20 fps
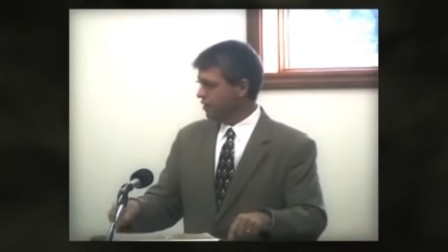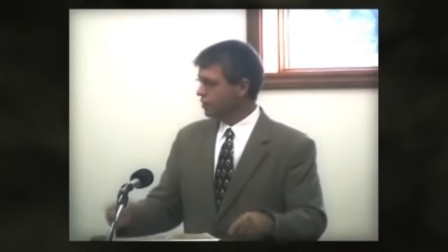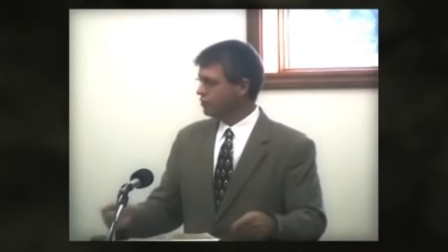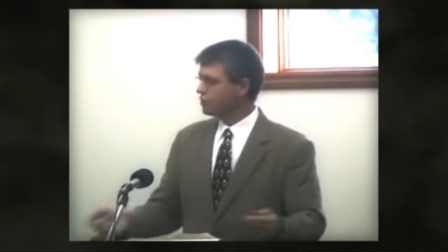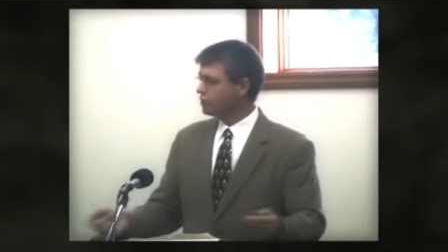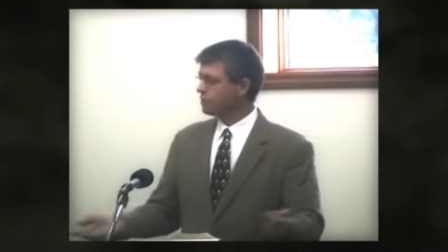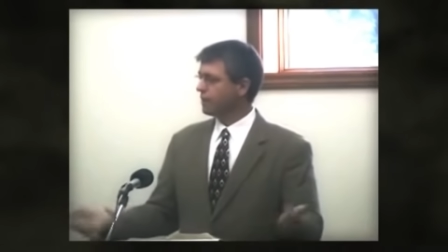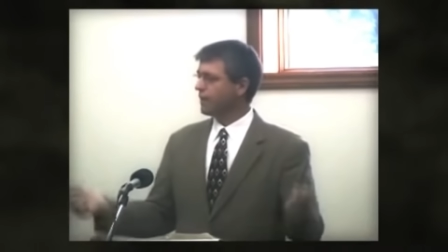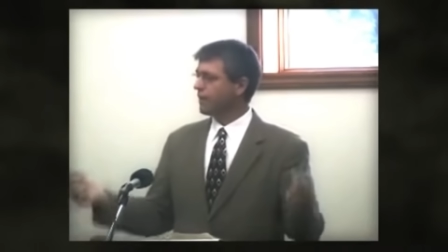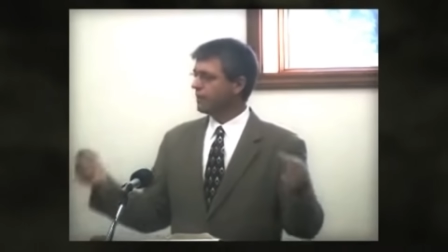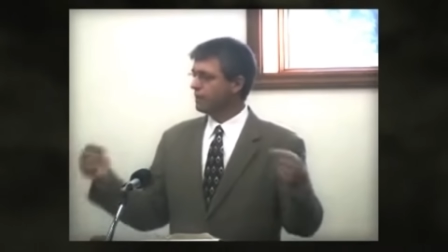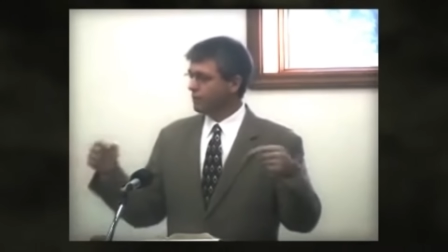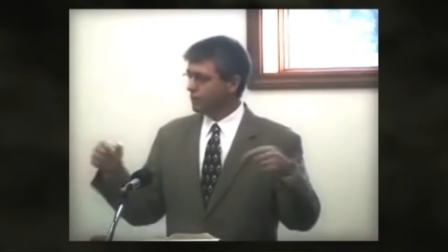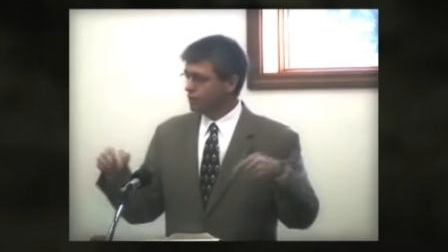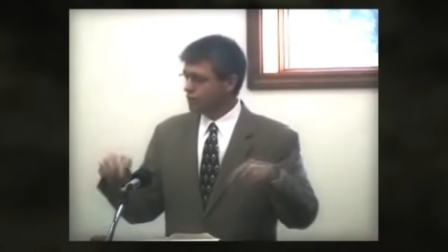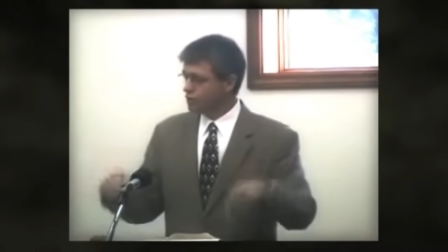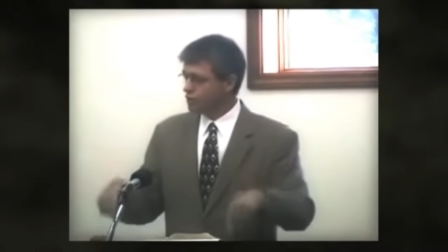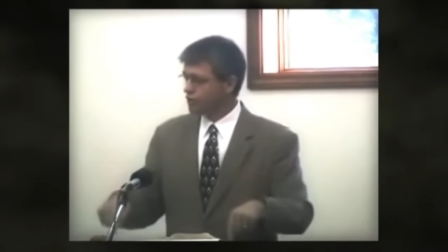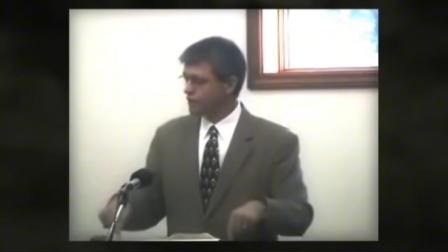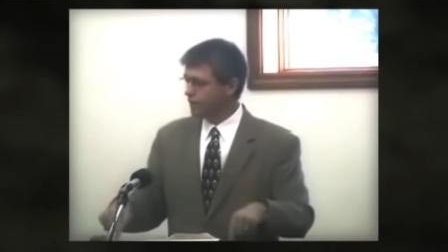Those people
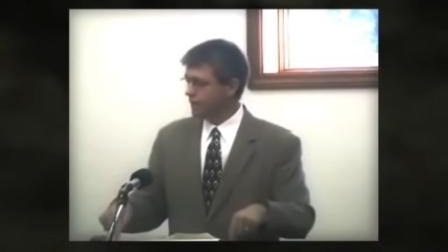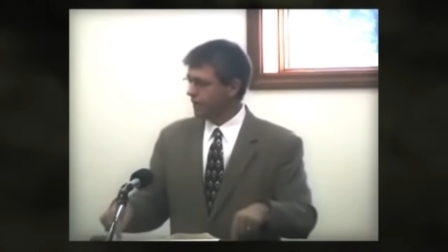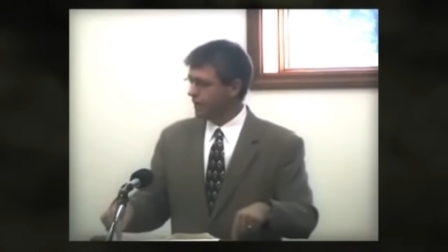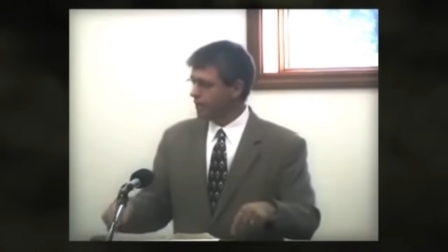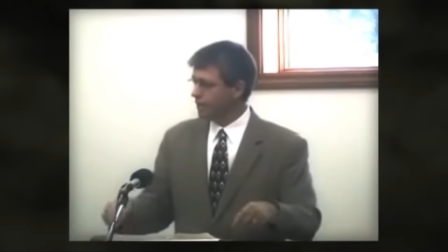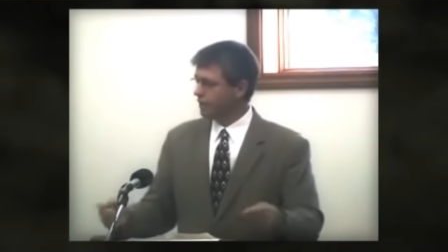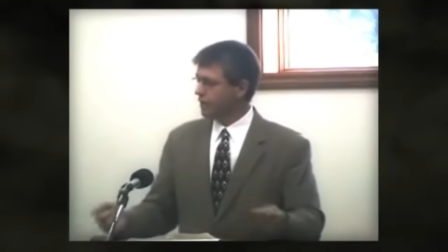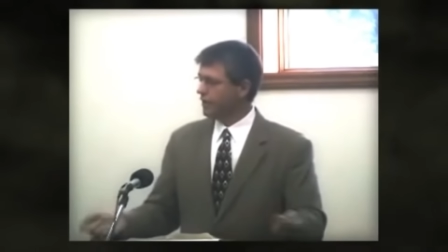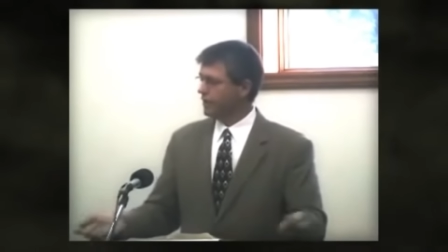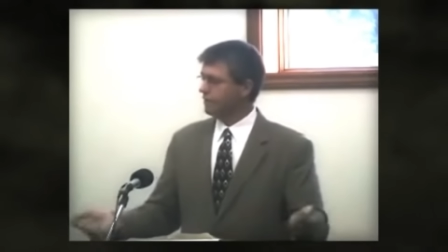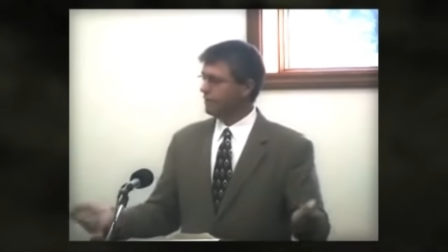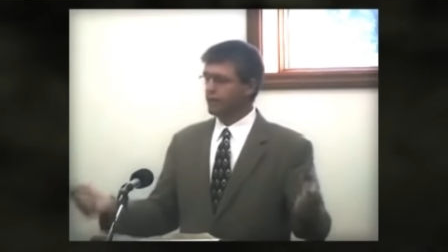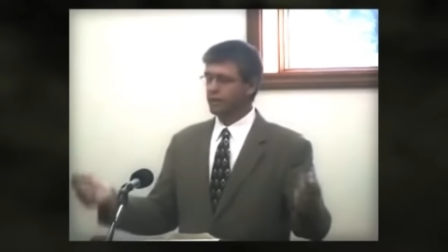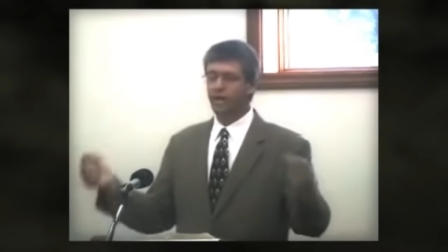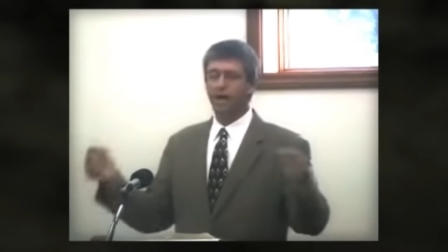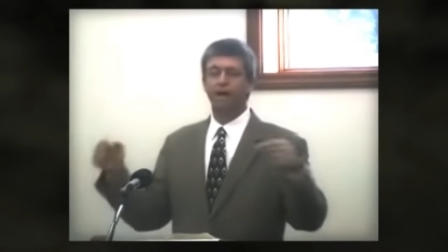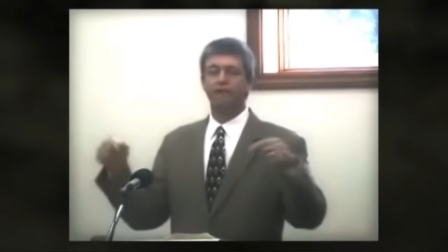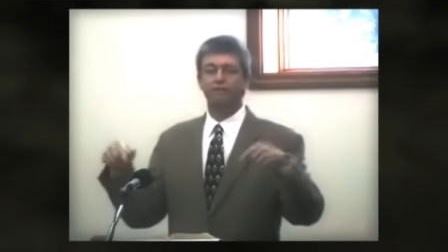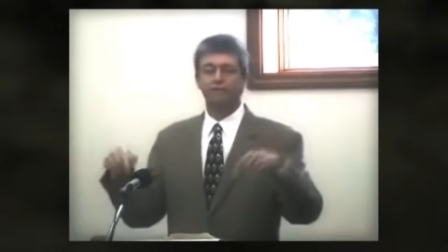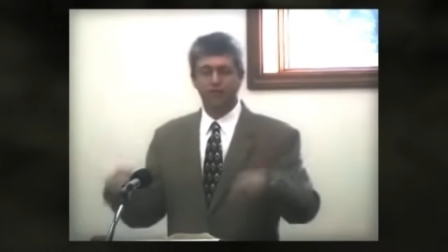who sit under him are
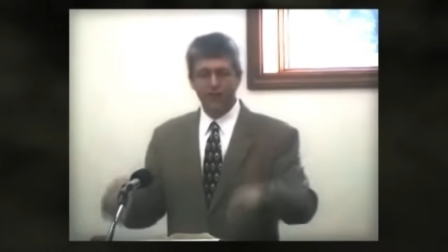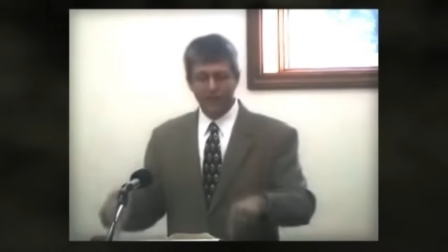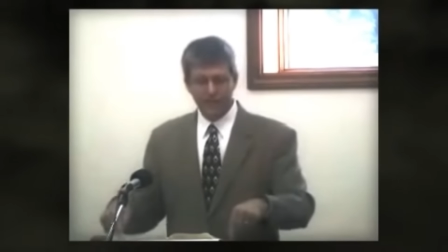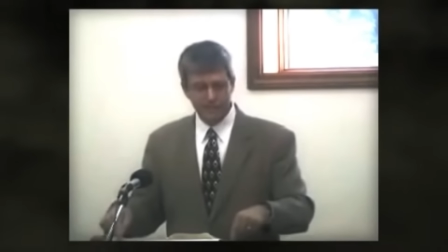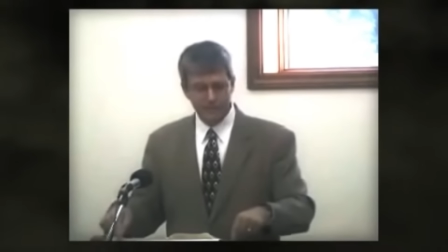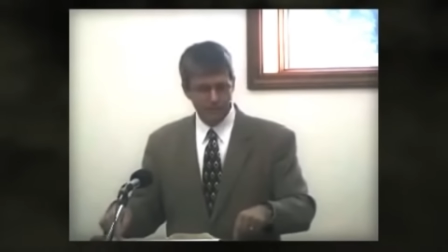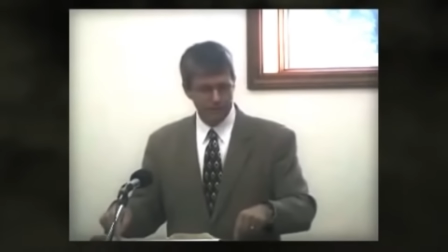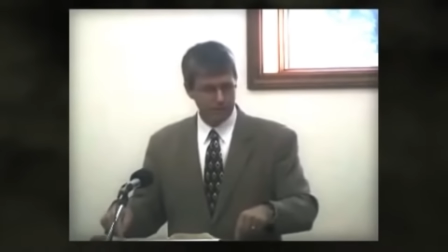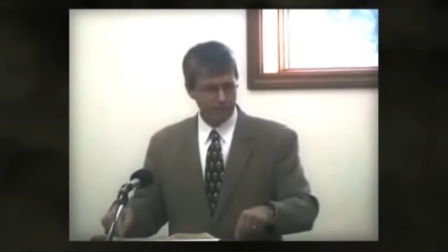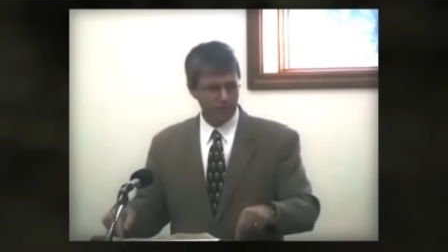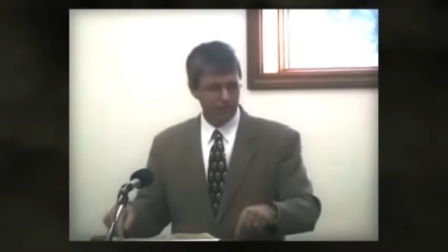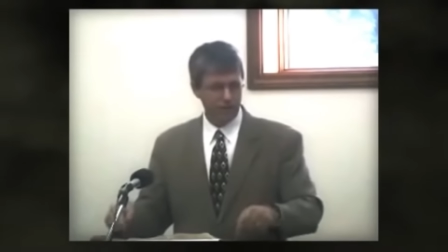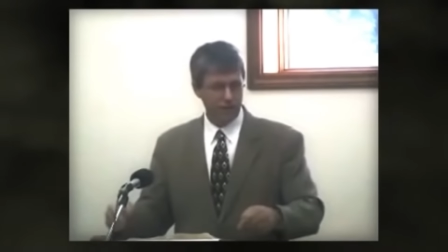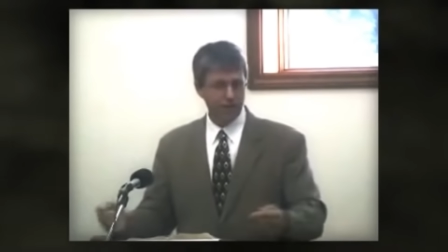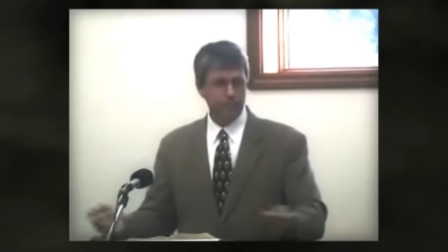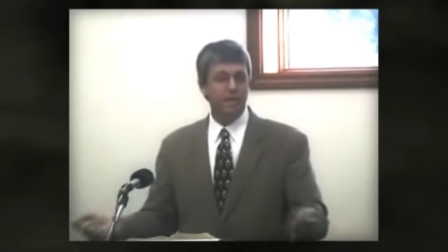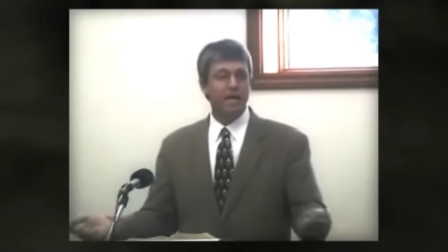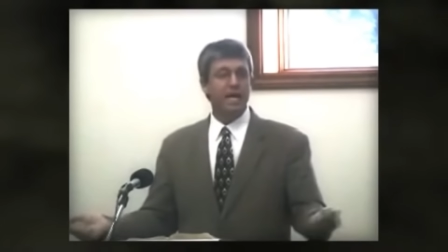not victims of him.